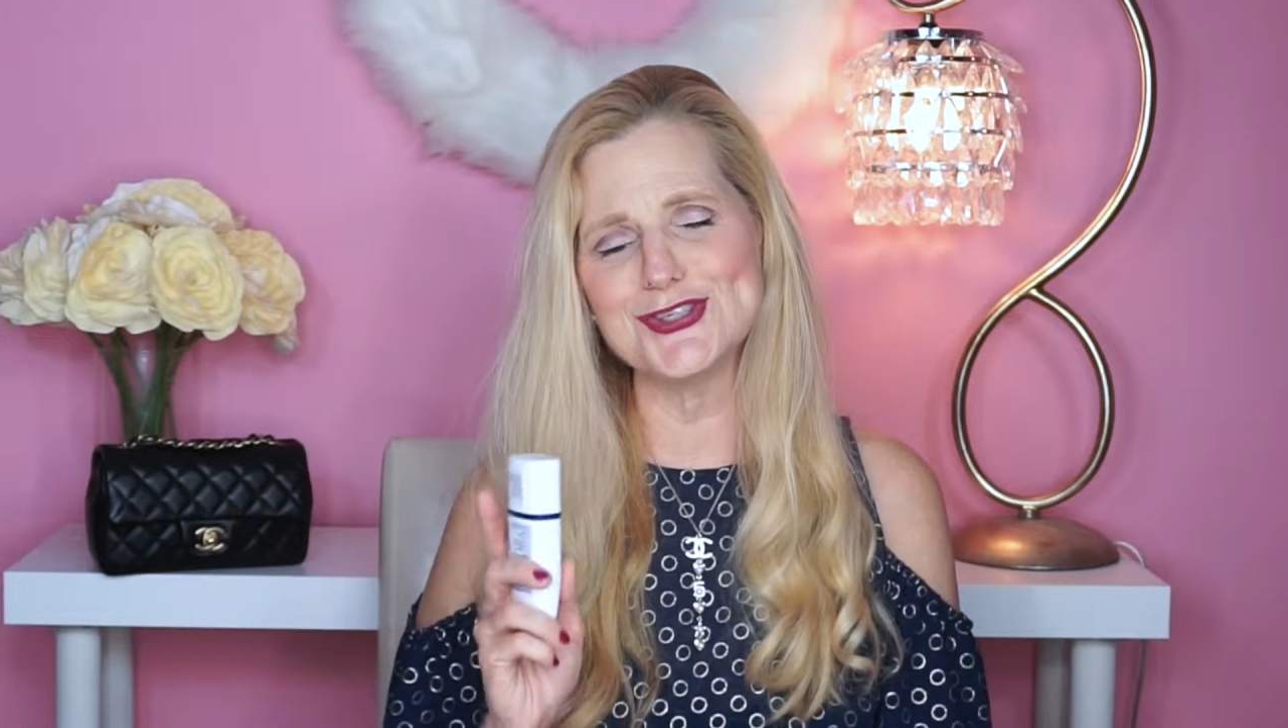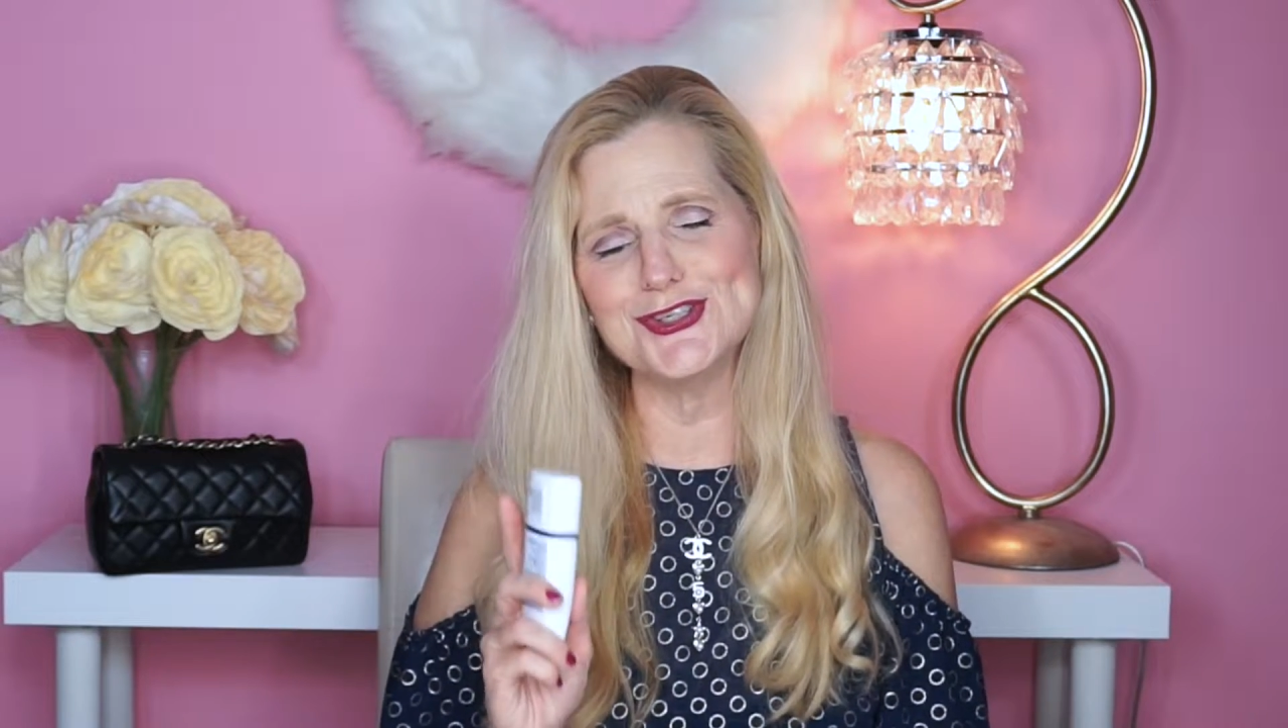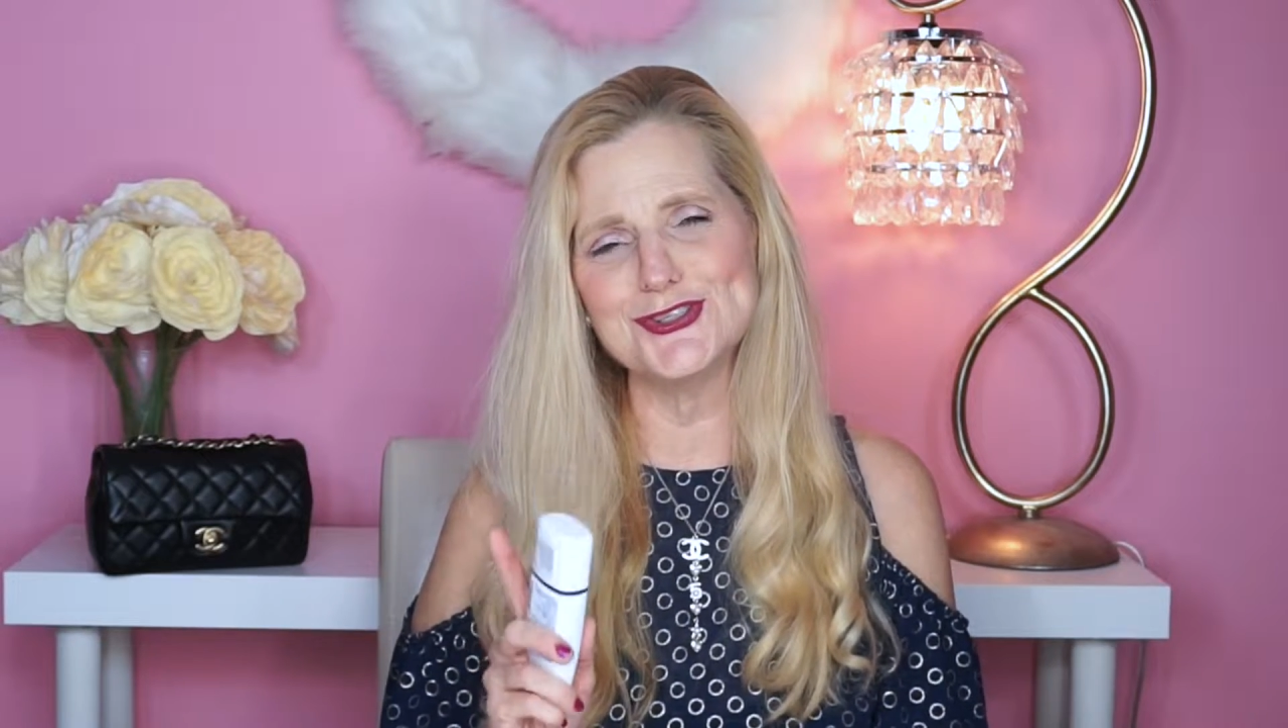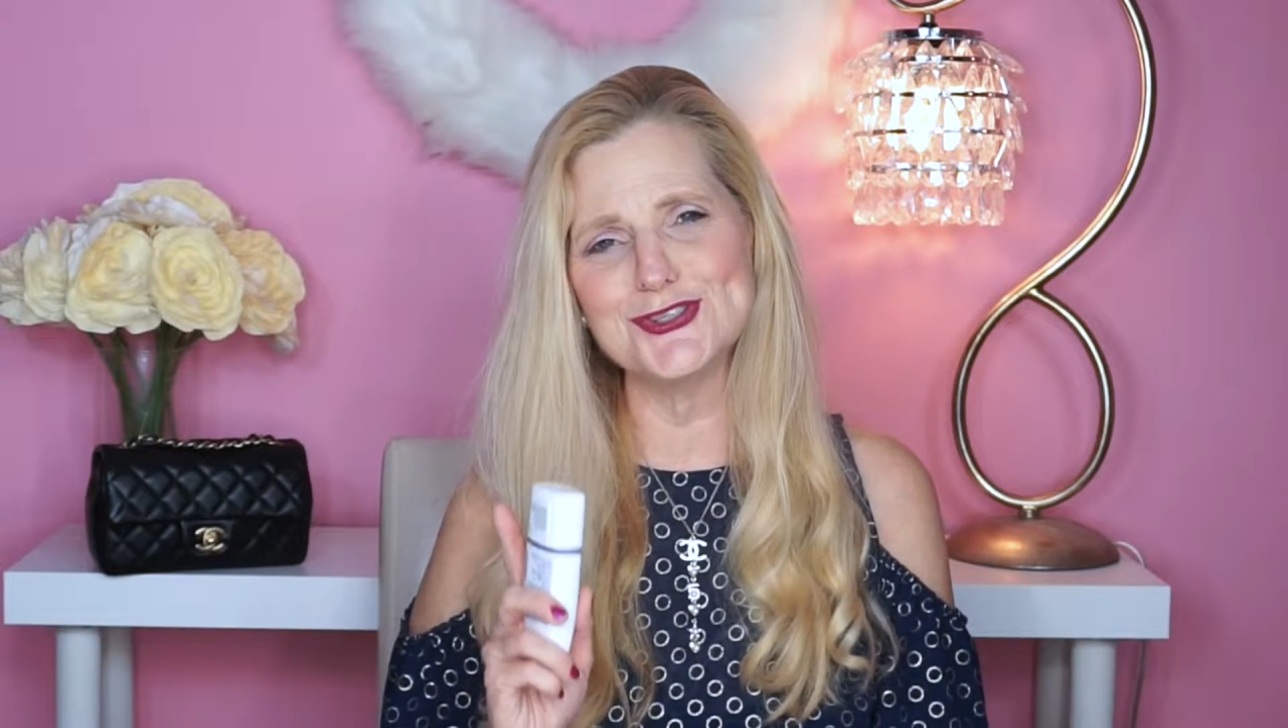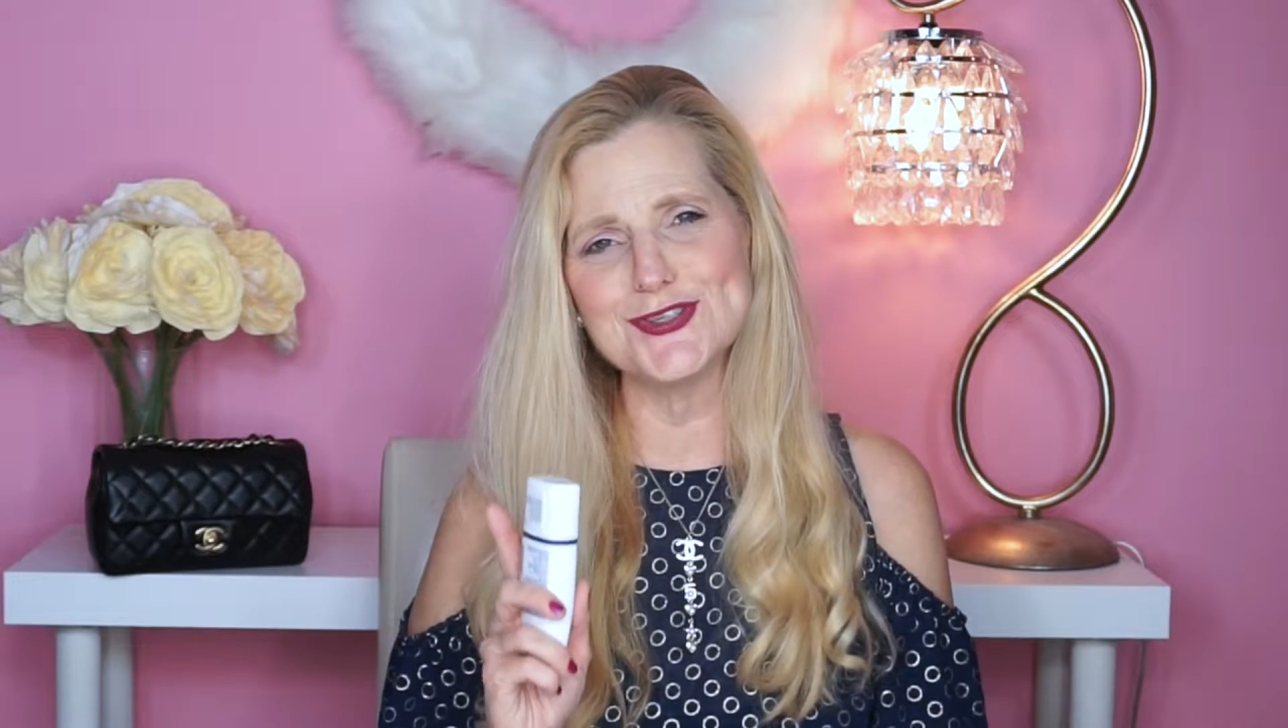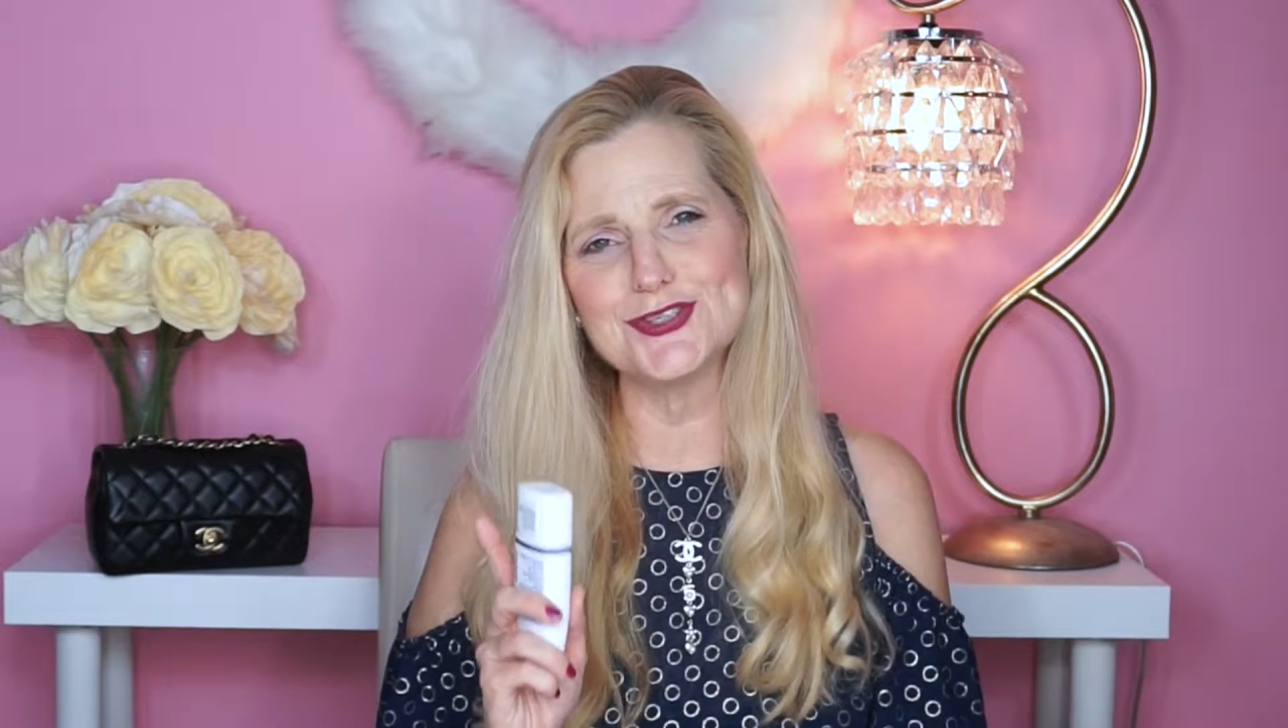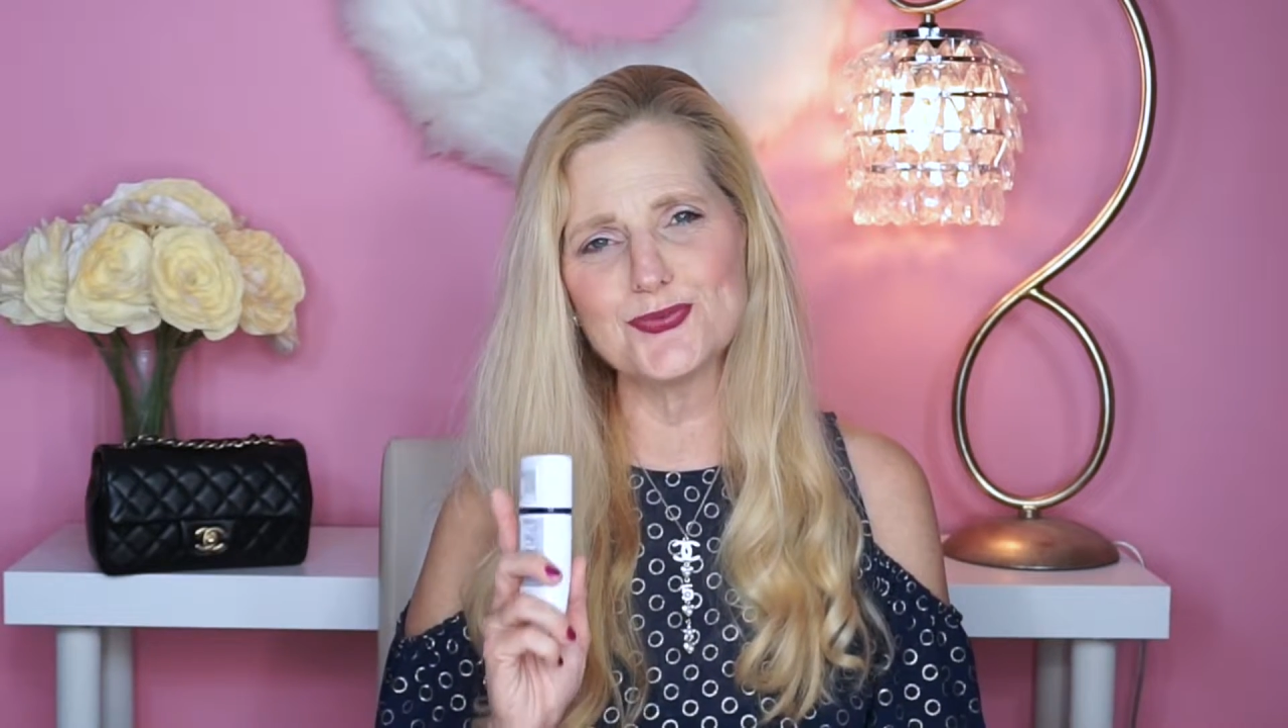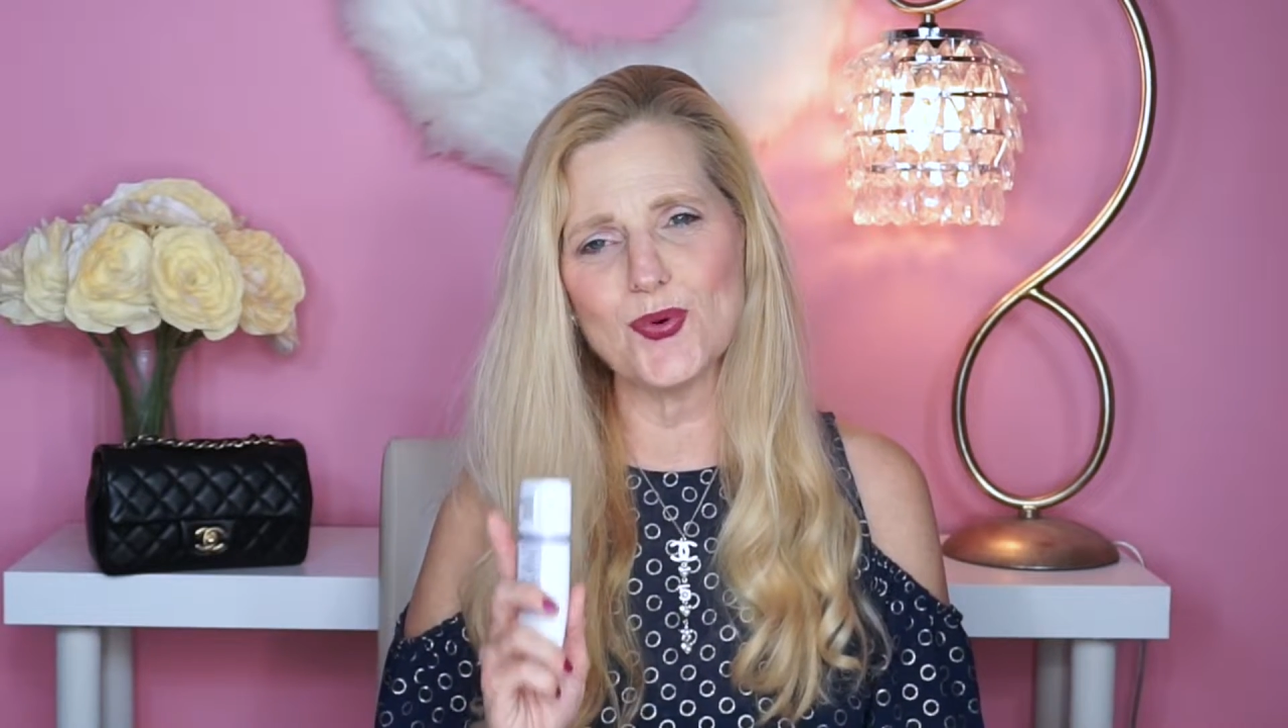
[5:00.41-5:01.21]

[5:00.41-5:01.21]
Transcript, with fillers: and you do this